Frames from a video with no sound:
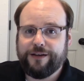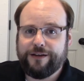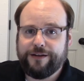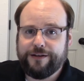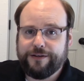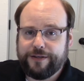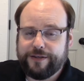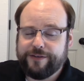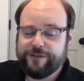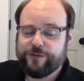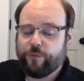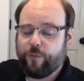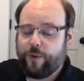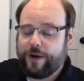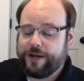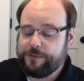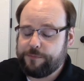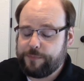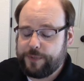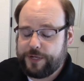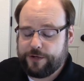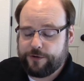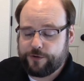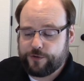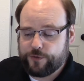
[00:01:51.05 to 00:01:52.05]
his
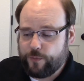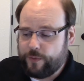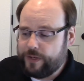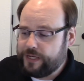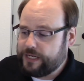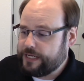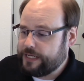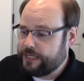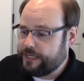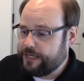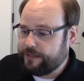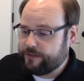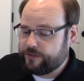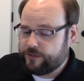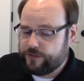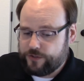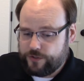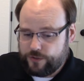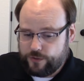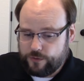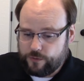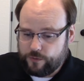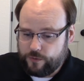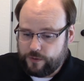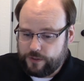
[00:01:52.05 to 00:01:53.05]
white peers when he gets
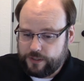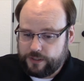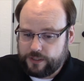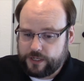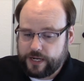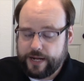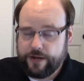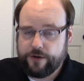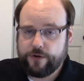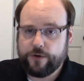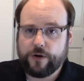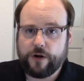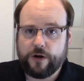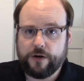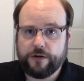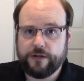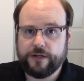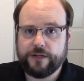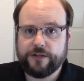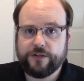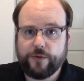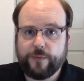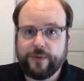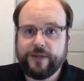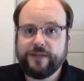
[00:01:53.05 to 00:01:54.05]
to
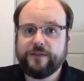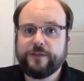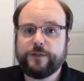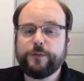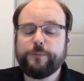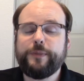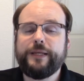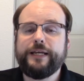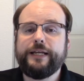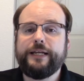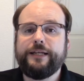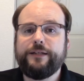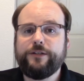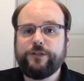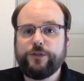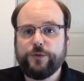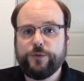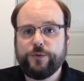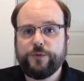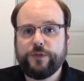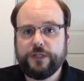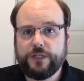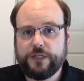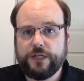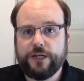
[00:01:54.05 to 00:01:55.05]
kindergarten. So he's explaining
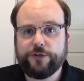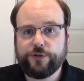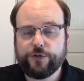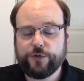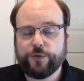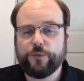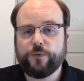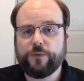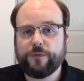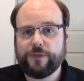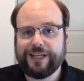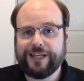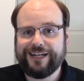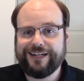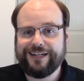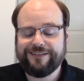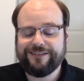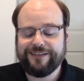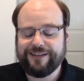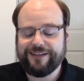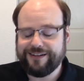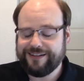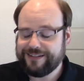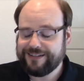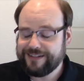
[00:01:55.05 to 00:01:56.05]
to the teacher that his
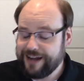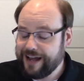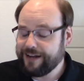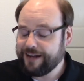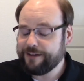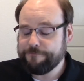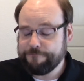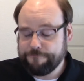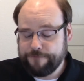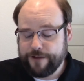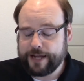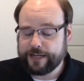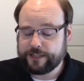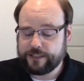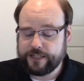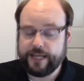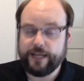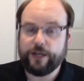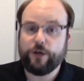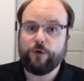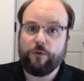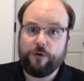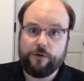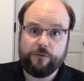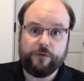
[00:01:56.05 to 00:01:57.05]
son is not, in fact, a
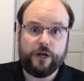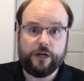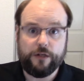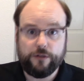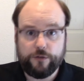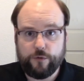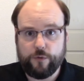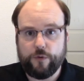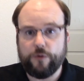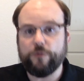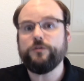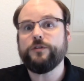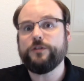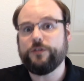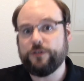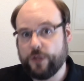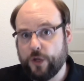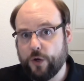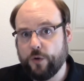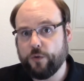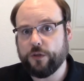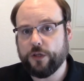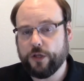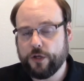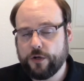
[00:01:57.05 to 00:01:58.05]
quote-unquote
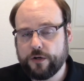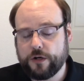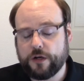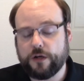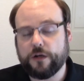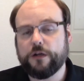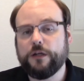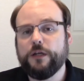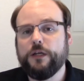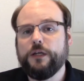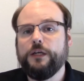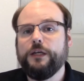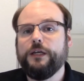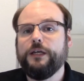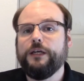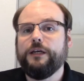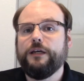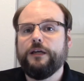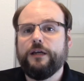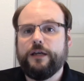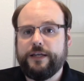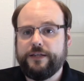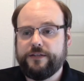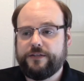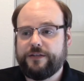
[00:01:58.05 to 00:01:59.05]
slow learner.
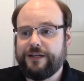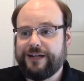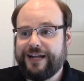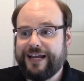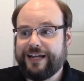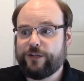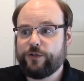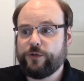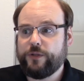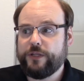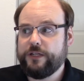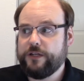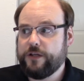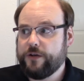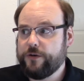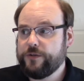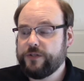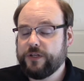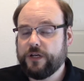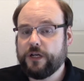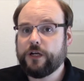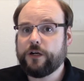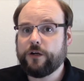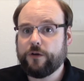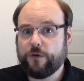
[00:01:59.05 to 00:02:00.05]
His son actually knows
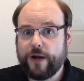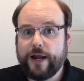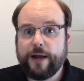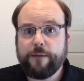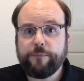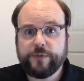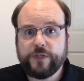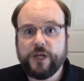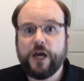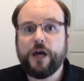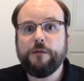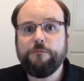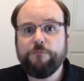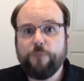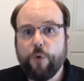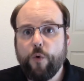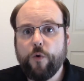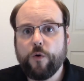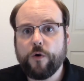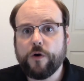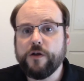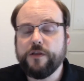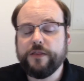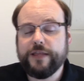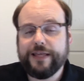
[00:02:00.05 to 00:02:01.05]
a crap ton
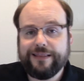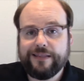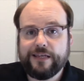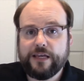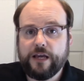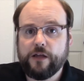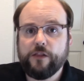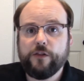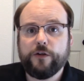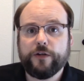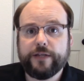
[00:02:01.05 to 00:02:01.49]
more than the other